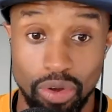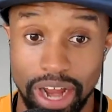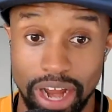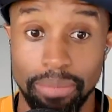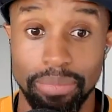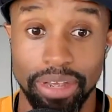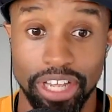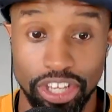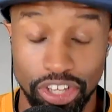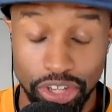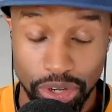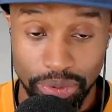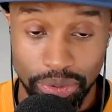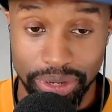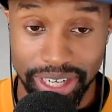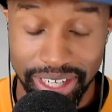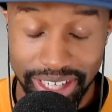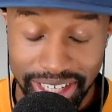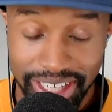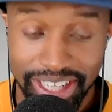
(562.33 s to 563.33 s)

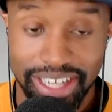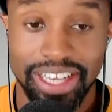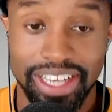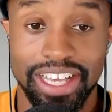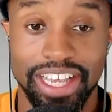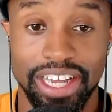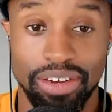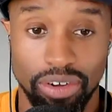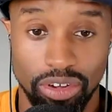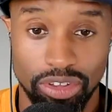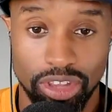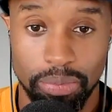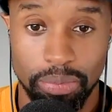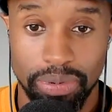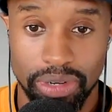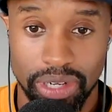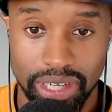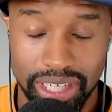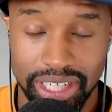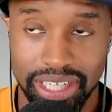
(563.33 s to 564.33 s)
McEwen. He wrote the
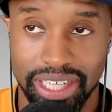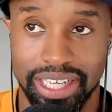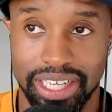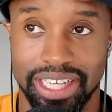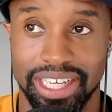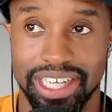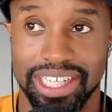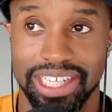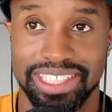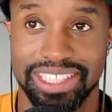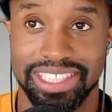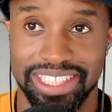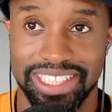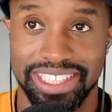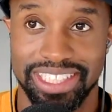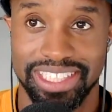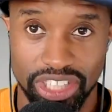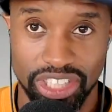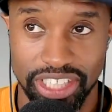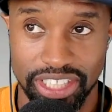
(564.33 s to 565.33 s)
book
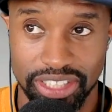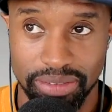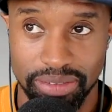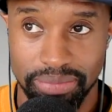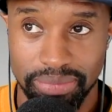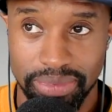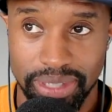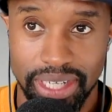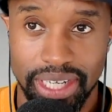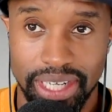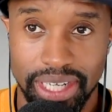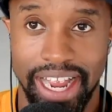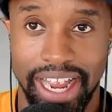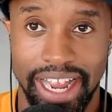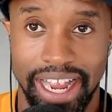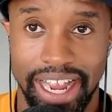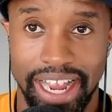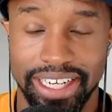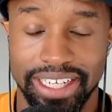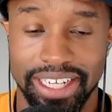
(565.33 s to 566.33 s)
Essentialism,
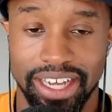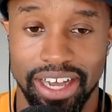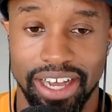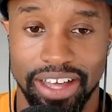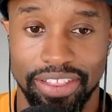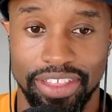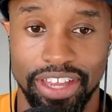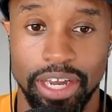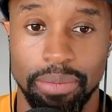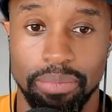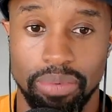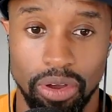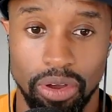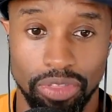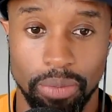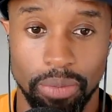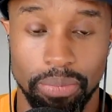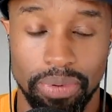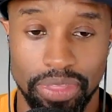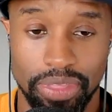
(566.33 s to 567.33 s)
and then he
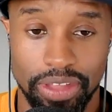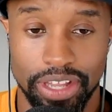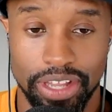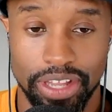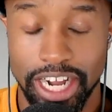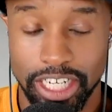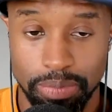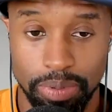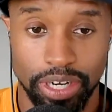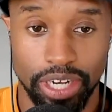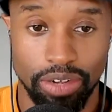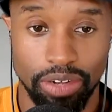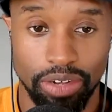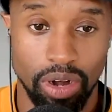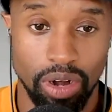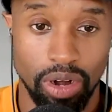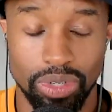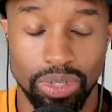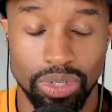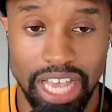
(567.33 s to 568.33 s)
wrote the next book he
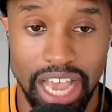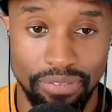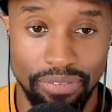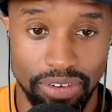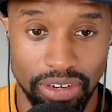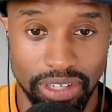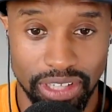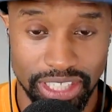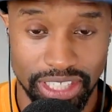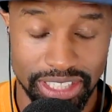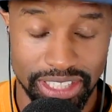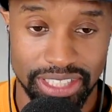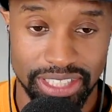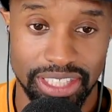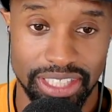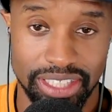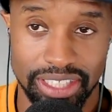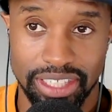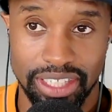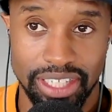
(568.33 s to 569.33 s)
wrote was Effortless.
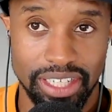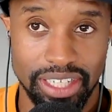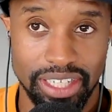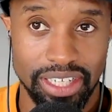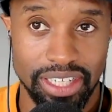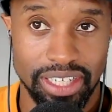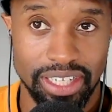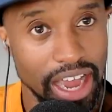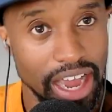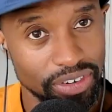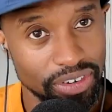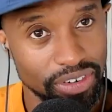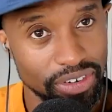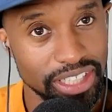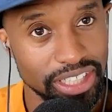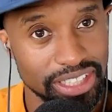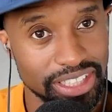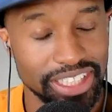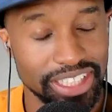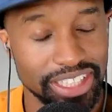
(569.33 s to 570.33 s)

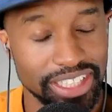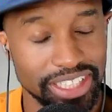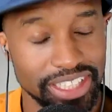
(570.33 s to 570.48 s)
Yeah,